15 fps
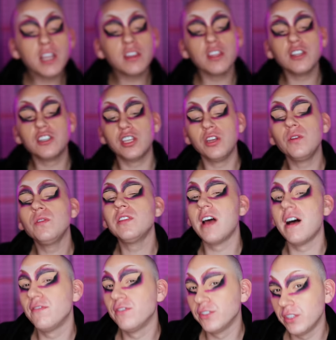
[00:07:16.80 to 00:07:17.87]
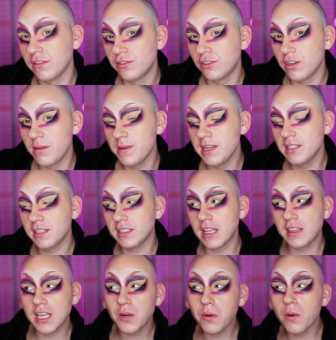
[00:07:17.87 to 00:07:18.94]
like the two levels of Streamys because
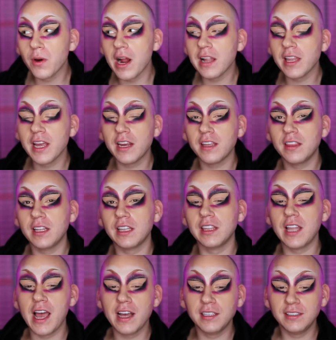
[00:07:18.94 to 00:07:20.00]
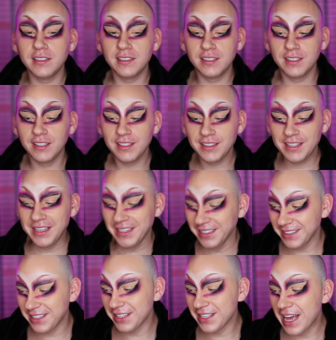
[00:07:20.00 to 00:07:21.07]
I think we were at like the less,
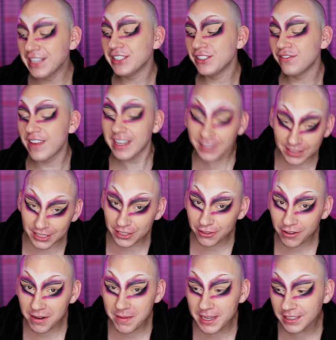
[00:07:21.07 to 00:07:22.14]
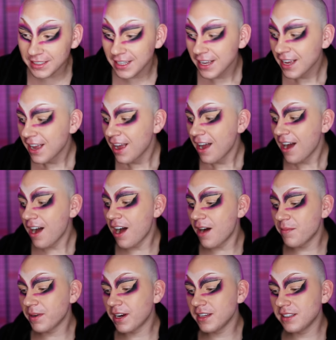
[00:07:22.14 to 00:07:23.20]
the less fancy Streamys
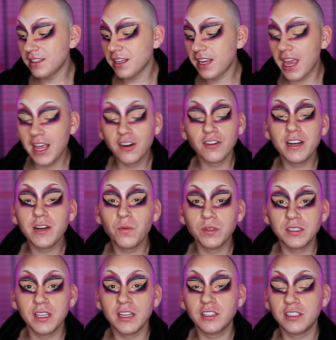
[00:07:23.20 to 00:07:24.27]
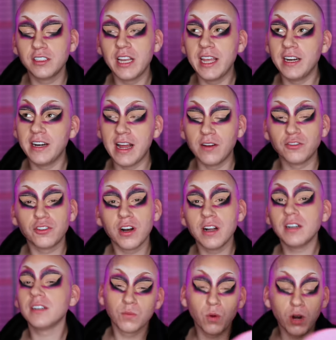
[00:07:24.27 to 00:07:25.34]
because um, the catering was at In-N-Out truck